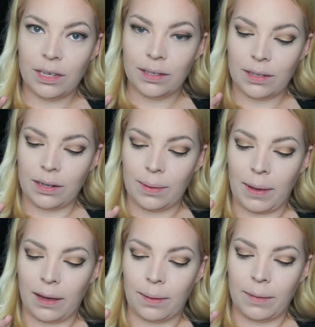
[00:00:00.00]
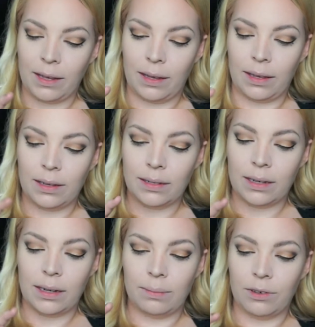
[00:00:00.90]
just on the back of my hand,
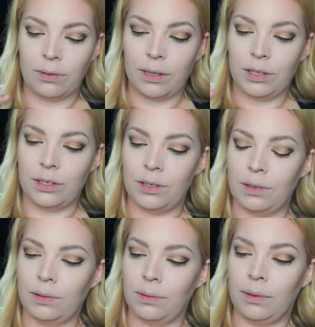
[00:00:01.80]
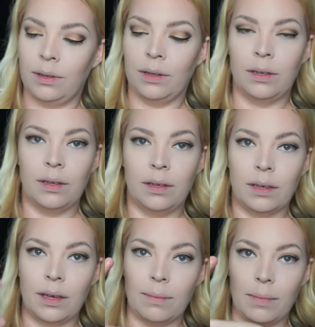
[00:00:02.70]
and I'm going to
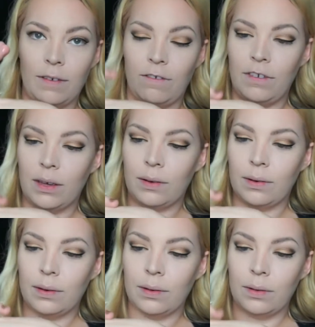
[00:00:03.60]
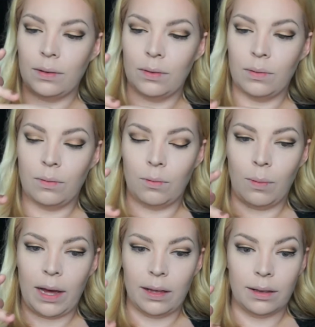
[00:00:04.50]
get my finger
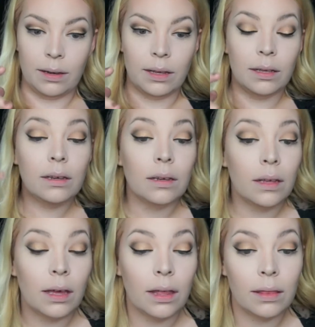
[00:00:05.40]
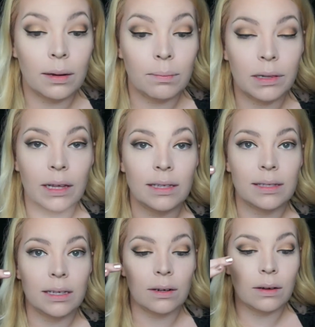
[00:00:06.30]
wet in it and then
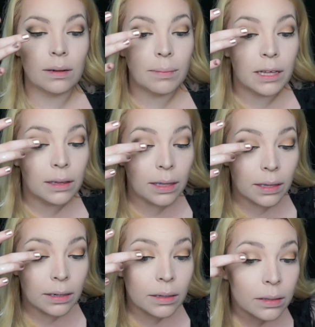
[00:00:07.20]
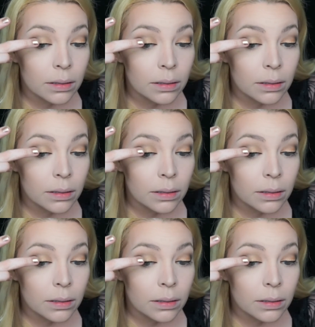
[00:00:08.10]
place it on my lid.